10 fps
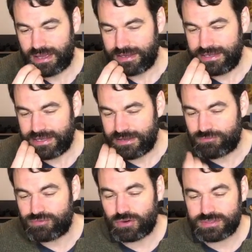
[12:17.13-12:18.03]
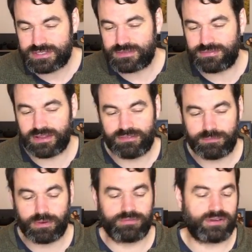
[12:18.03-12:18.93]
nearly roasted flavor
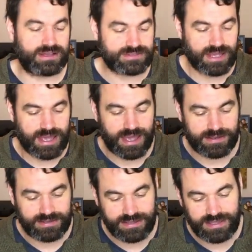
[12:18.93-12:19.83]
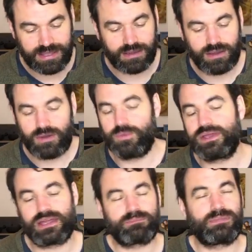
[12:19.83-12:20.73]
profiles, and here we
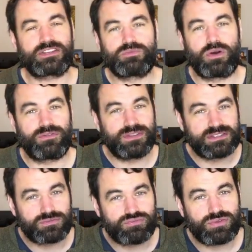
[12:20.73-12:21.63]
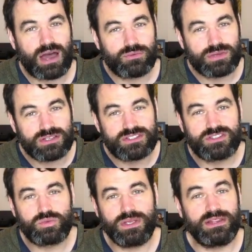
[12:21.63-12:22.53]
get much more of this round
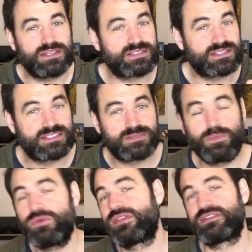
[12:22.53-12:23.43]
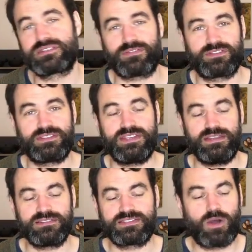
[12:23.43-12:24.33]
sweetness and smoothness of the tea.
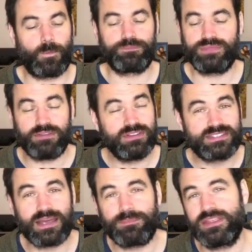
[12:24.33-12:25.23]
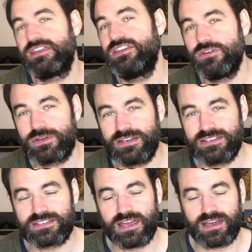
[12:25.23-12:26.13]
So definitely something you can
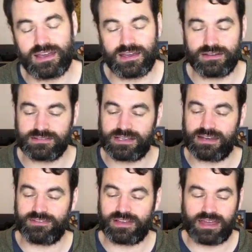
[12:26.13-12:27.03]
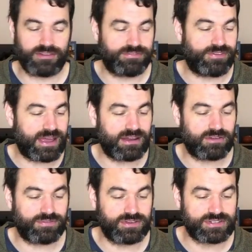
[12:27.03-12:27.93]
just kind of find
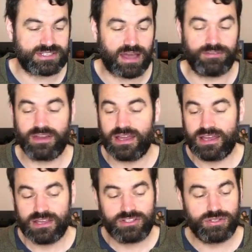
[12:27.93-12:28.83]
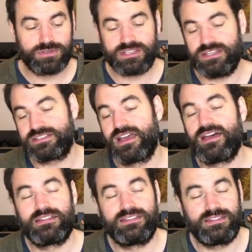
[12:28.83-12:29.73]
out for yourself. Two teas,
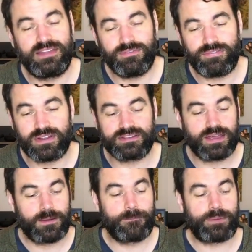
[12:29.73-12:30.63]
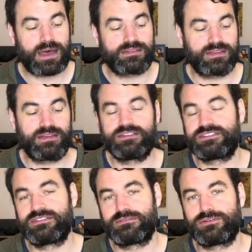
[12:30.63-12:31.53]
different, but
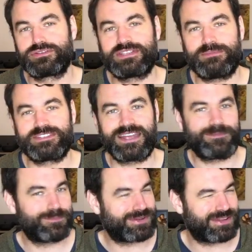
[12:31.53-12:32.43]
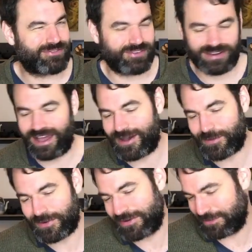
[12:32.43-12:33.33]
or same, but different.
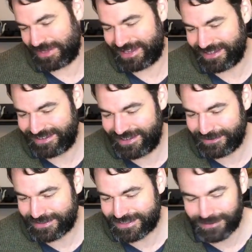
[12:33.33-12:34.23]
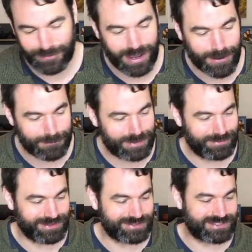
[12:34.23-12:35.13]
How we used or how people
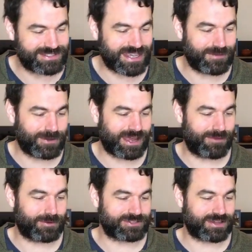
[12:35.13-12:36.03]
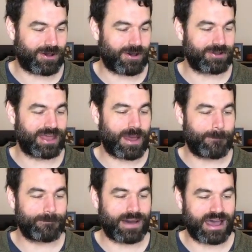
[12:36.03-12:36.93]
used to say when I was on
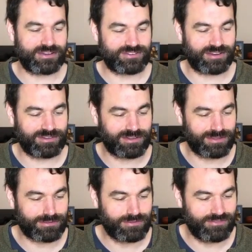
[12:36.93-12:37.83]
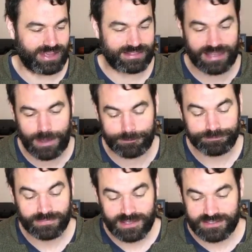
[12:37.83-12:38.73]
my travel through Vietnam.
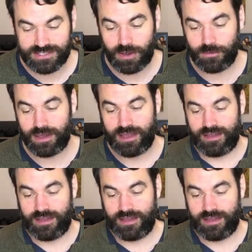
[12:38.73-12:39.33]
So